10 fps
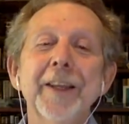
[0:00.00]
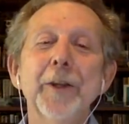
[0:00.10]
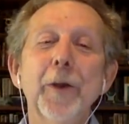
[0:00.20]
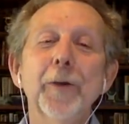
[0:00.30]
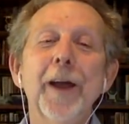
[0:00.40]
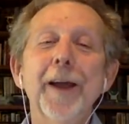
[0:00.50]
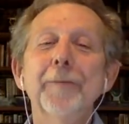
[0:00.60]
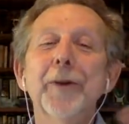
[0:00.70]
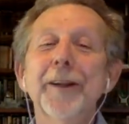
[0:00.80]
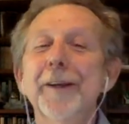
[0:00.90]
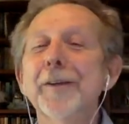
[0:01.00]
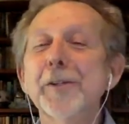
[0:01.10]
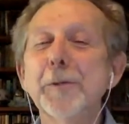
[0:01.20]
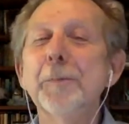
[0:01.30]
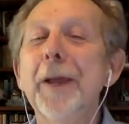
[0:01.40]
I'm gonna
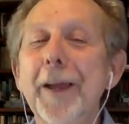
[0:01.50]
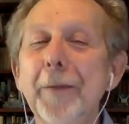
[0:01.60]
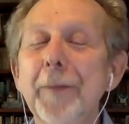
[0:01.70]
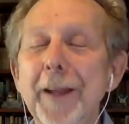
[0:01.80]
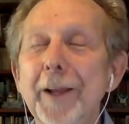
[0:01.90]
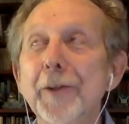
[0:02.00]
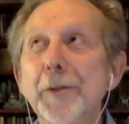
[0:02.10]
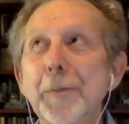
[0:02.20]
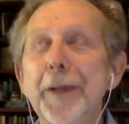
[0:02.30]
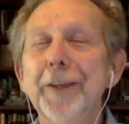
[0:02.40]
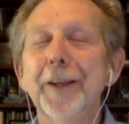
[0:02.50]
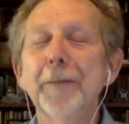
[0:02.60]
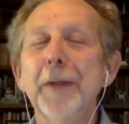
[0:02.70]
I'm not gonna speculate,